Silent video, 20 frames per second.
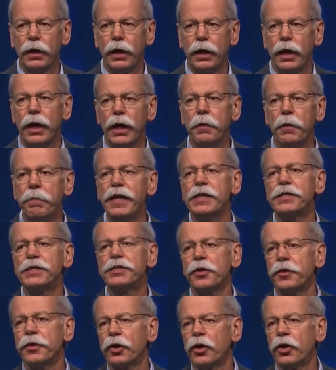It builds
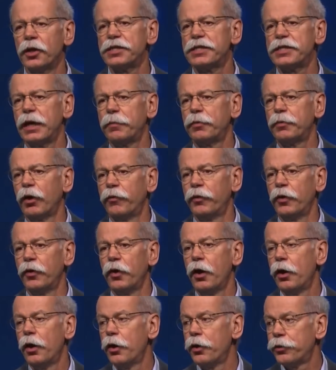on the concept of a
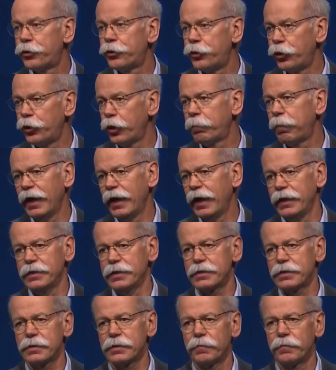third
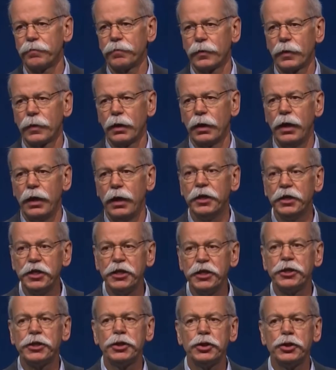place, in
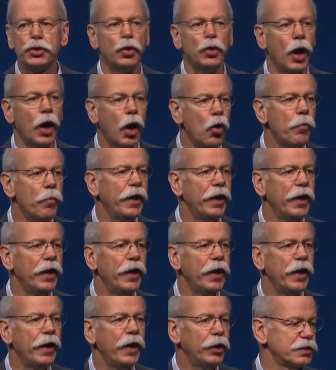addition to home and
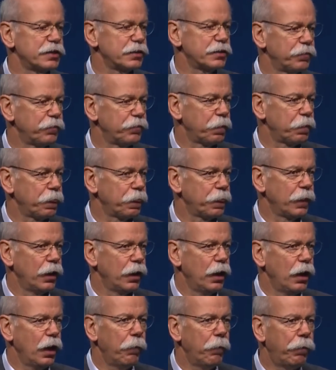office.
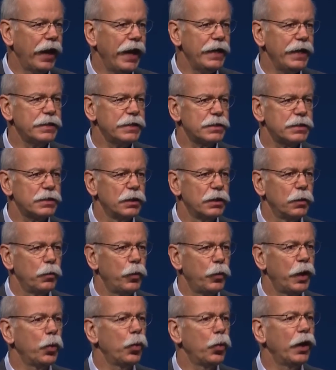A place
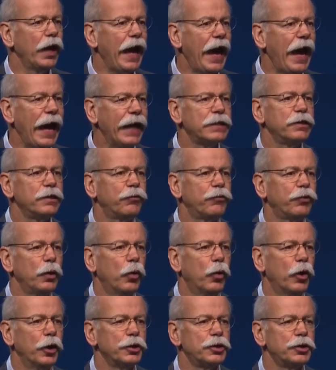where we will actively
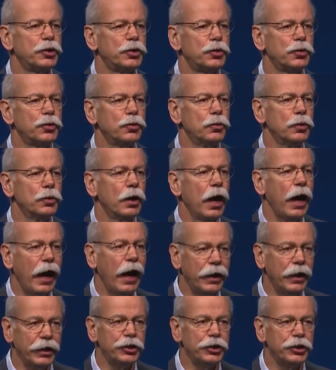want to
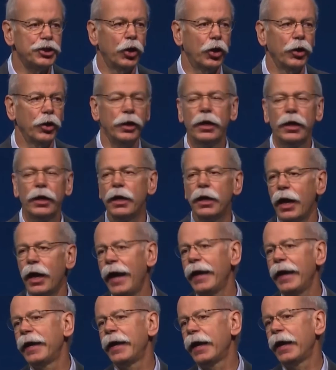and enjoy
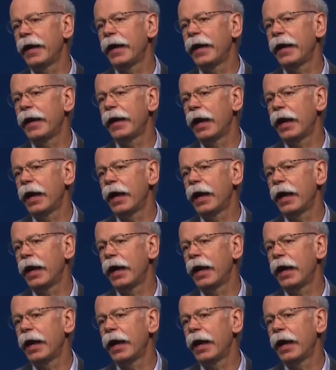hanging out.